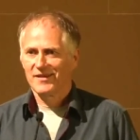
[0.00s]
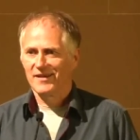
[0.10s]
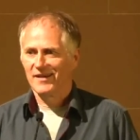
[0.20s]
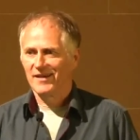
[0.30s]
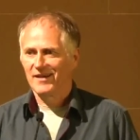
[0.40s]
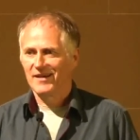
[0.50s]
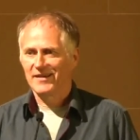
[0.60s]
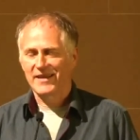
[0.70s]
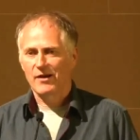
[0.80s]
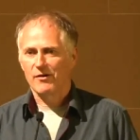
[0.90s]
uh,
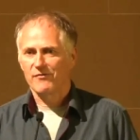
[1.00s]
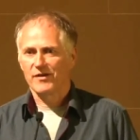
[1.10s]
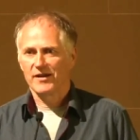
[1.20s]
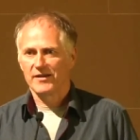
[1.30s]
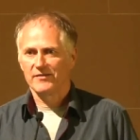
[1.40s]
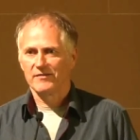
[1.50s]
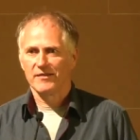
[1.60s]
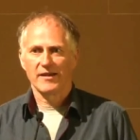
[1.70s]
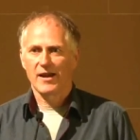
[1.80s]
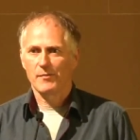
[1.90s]
and now I find
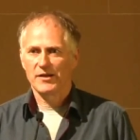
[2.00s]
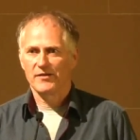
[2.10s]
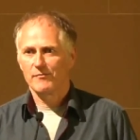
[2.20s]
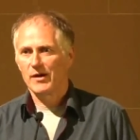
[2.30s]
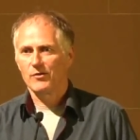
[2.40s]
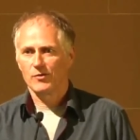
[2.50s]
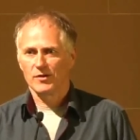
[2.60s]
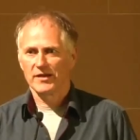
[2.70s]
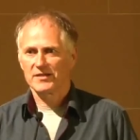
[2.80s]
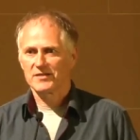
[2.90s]
uh, how many of my old
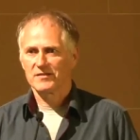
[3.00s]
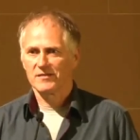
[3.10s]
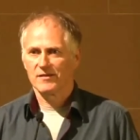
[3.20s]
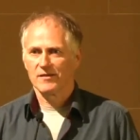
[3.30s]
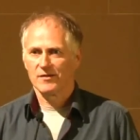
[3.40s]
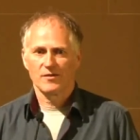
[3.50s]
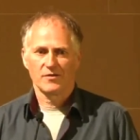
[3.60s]
links are, are,